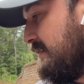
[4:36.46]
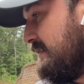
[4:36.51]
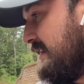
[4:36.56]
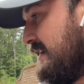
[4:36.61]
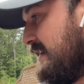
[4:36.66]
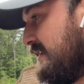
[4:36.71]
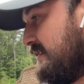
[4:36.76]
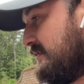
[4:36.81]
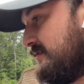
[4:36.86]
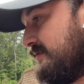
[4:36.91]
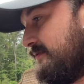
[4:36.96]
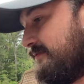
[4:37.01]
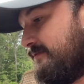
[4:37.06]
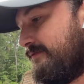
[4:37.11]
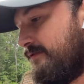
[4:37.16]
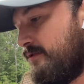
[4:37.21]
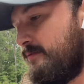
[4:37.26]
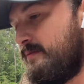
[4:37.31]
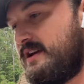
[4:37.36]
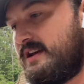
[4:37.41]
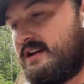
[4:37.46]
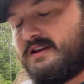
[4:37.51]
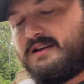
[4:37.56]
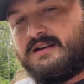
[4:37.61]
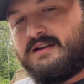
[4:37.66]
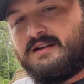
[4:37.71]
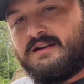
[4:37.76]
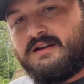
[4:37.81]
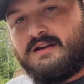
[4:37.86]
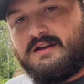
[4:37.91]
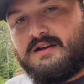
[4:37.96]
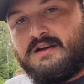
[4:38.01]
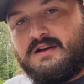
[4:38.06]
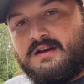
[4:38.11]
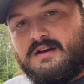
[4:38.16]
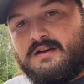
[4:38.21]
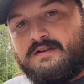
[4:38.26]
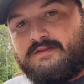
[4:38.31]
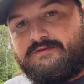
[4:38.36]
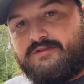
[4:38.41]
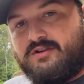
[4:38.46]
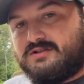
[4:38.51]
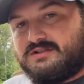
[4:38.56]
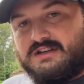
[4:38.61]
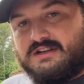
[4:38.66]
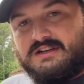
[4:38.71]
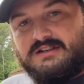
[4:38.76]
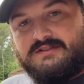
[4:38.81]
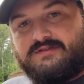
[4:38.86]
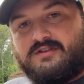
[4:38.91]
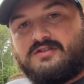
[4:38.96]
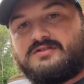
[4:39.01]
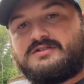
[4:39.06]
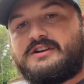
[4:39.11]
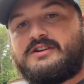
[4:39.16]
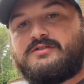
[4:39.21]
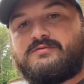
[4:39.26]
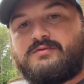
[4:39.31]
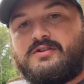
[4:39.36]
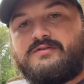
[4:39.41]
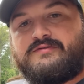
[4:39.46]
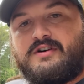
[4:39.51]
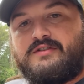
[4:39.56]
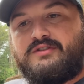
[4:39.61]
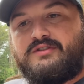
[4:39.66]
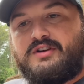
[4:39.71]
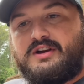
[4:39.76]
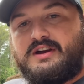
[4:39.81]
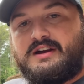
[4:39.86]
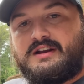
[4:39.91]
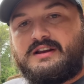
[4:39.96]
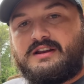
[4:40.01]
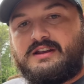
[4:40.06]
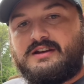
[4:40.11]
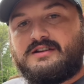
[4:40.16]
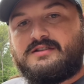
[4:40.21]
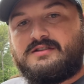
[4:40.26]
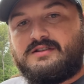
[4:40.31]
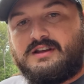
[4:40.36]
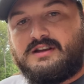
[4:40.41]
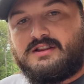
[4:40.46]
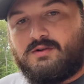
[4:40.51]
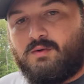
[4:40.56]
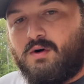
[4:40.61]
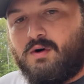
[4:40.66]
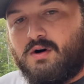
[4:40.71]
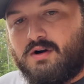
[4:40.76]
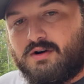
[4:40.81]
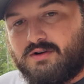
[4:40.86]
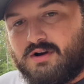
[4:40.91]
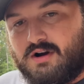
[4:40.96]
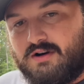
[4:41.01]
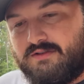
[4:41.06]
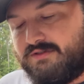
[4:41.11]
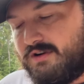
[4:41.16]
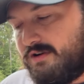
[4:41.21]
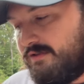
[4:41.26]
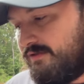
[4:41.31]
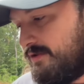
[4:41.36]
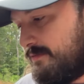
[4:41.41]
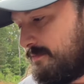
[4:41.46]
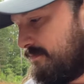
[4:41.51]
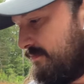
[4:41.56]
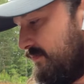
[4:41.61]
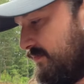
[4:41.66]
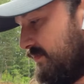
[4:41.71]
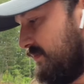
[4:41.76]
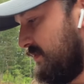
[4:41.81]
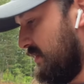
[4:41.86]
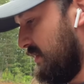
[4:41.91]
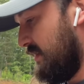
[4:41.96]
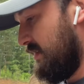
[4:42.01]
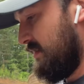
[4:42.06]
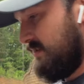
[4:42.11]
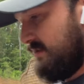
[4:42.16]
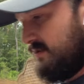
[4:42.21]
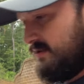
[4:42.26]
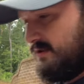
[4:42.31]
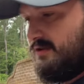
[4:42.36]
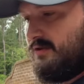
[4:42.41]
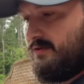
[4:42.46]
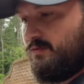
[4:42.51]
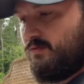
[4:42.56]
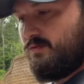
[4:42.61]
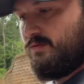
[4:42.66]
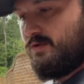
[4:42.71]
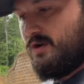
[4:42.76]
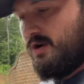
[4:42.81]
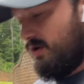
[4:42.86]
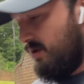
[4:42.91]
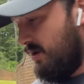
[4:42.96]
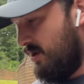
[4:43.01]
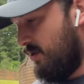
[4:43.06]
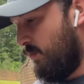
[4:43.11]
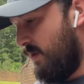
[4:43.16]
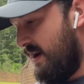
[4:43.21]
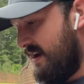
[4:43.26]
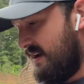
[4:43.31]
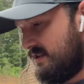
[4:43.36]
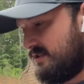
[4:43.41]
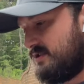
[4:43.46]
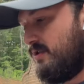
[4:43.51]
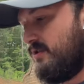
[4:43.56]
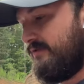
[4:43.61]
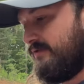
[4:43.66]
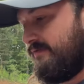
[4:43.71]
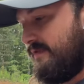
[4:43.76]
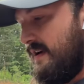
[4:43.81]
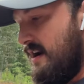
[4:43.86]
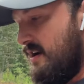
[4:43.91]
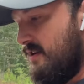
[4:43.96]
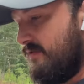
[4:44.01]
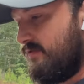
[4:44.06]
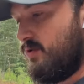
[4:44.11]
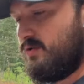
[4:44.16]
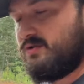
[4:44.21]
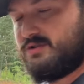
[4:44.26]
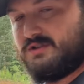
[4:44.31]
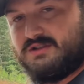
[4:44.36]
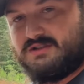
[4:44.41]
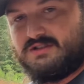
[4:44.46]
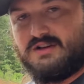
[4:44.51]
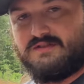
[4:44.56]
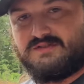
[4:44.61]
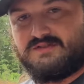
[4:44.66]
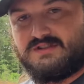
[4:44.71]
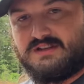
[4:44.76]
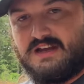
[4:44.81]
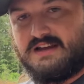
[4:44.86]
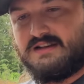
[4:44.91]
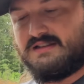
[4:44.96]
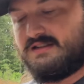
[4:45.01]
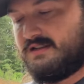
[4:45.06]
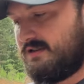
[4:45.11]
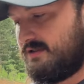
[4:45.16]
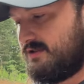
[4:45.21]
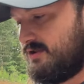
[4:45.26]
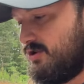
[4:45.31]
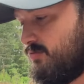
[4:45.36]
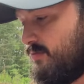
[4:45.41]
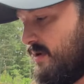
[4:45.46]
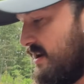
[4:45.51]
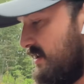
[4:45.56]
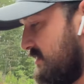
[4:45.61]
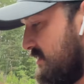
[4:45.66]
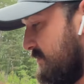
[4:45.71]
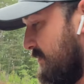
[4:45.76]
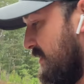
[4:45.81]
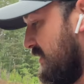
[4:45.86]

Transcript: that's, for me, first things first, get a roof over your head, get the water off of you. A way to start a fire. Of course, this stuff stays in the toolbox of my